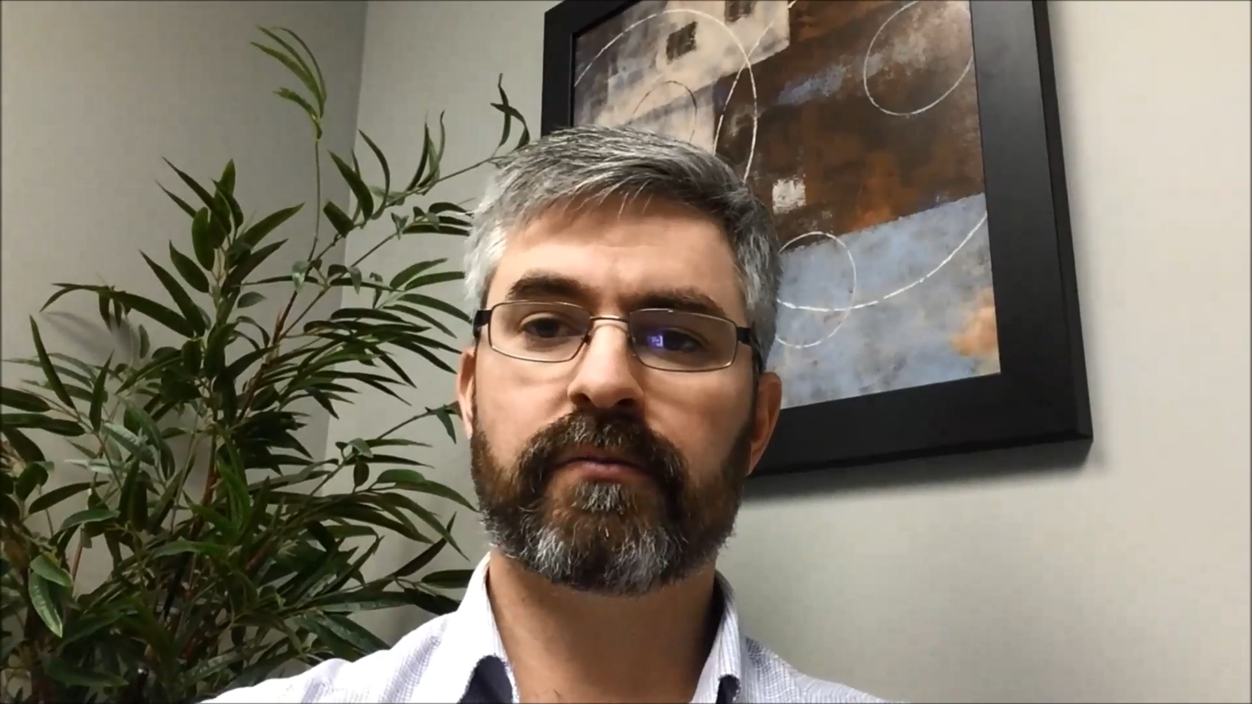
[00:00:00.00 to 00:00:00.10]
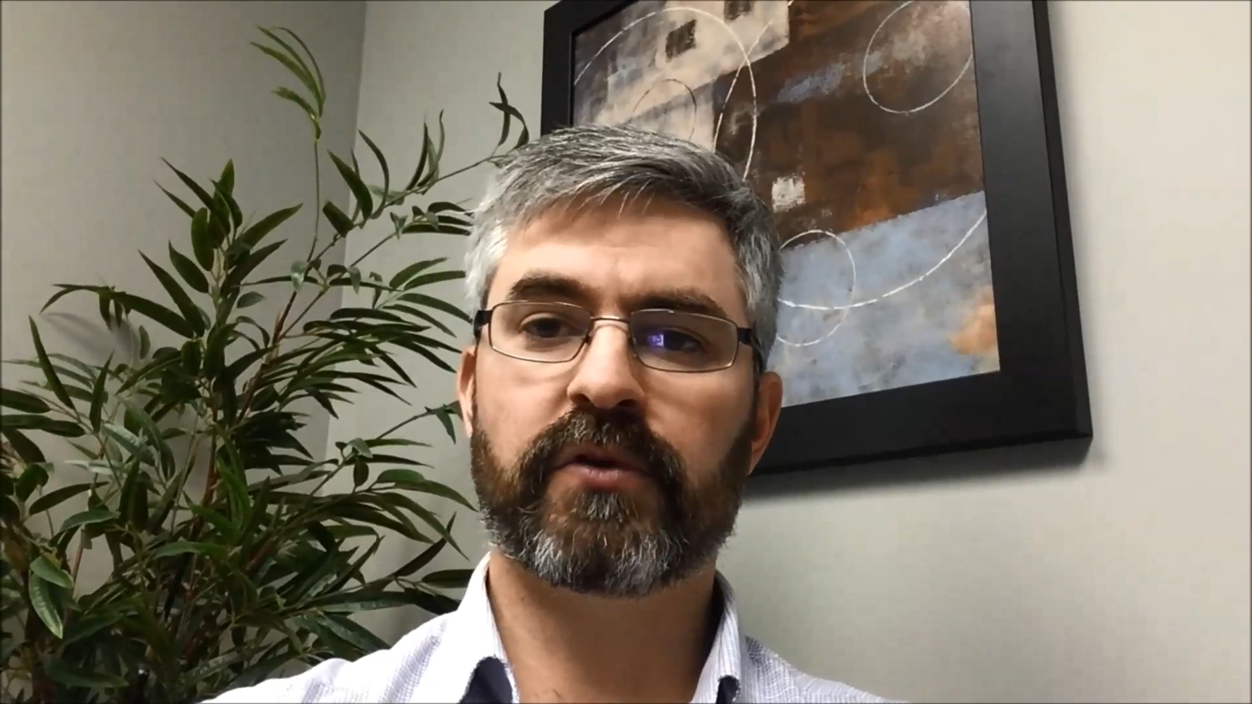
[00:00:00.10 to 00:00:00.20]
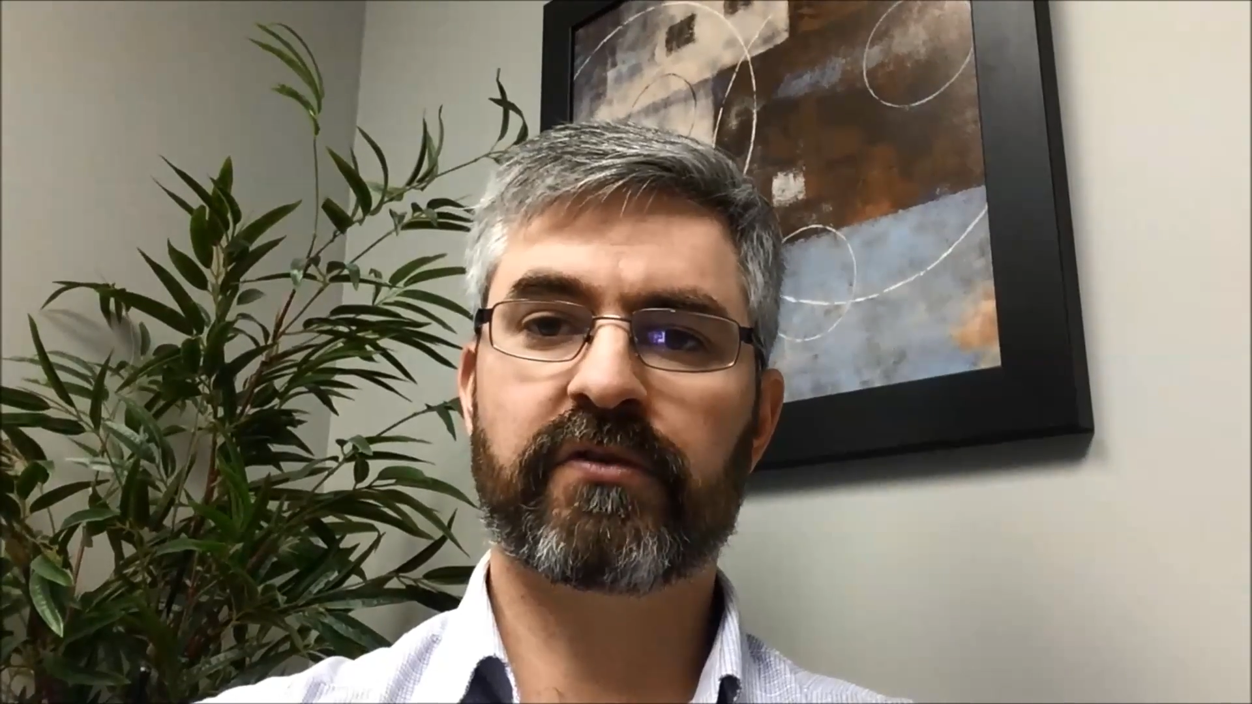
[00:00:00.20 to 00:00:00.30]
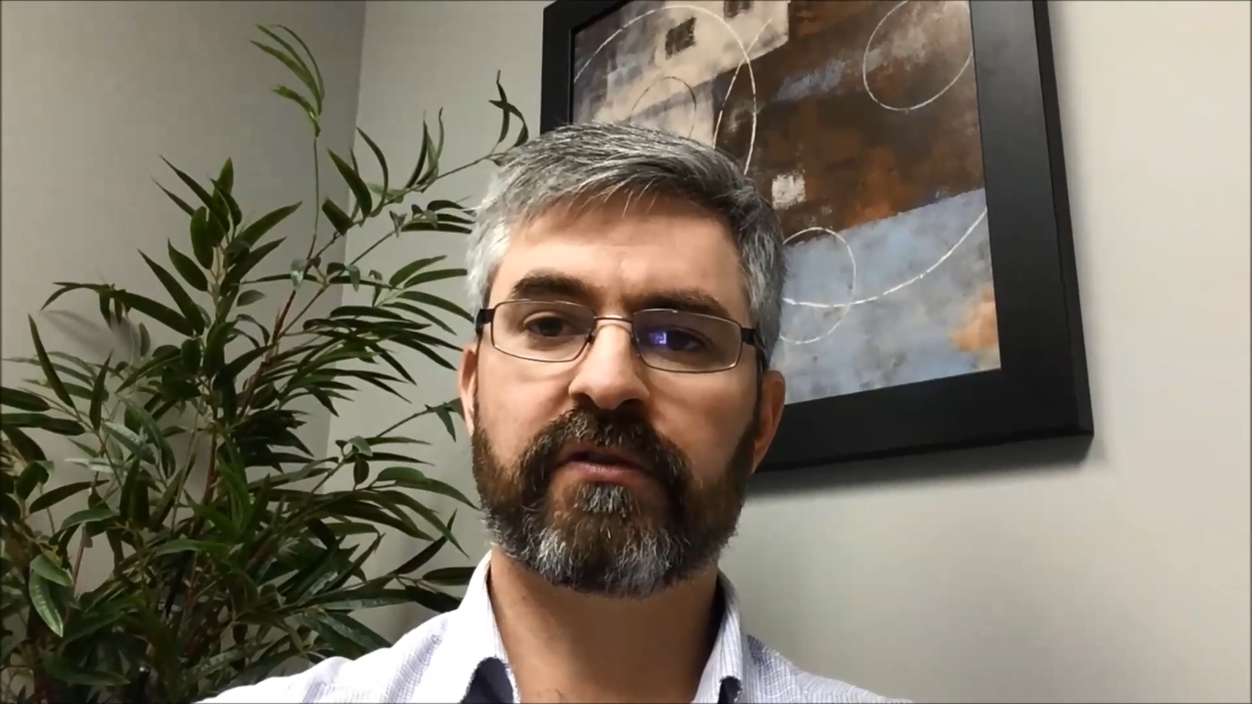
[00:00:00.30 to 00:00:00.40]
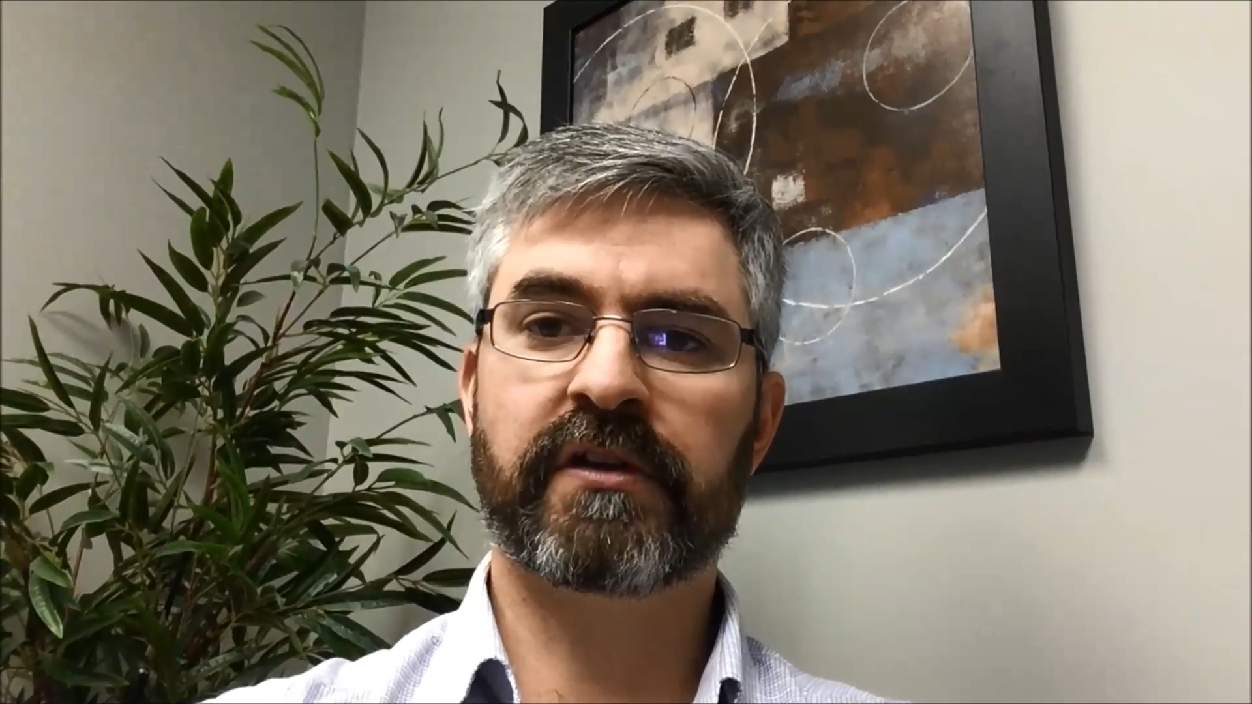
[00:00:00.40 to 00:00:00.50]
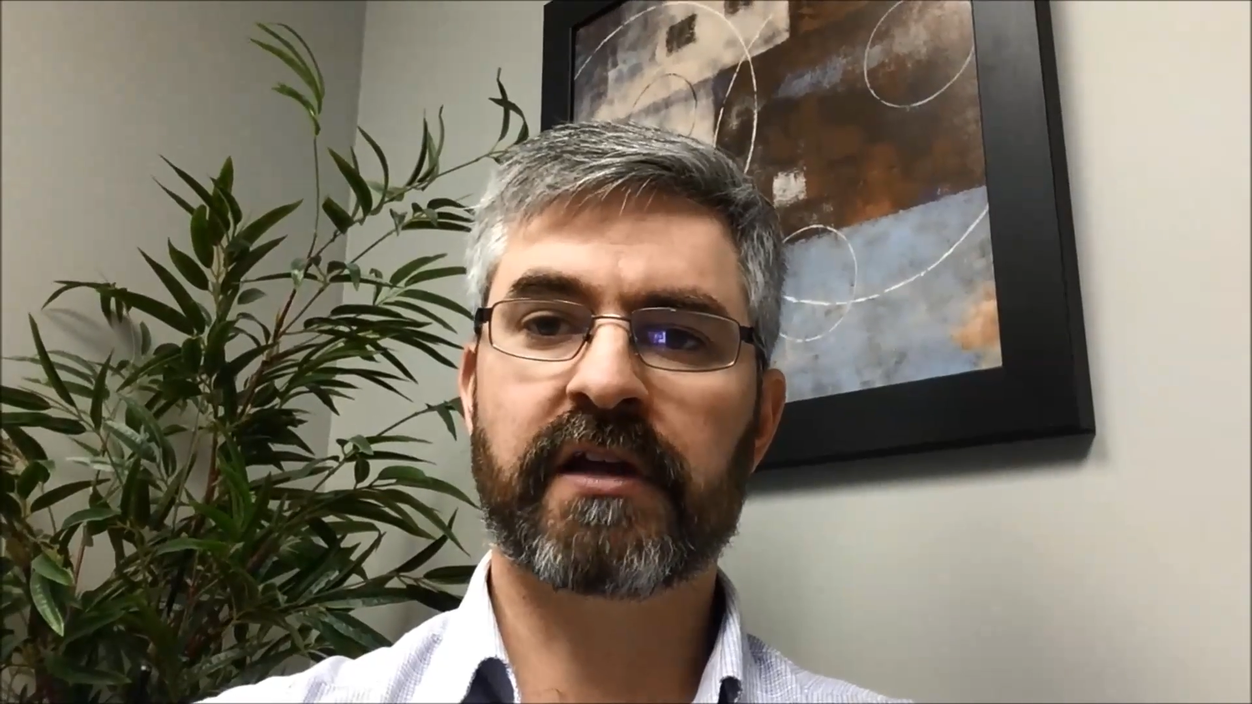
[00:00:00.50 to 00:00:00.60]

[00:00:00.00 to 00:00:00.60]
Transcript: most of the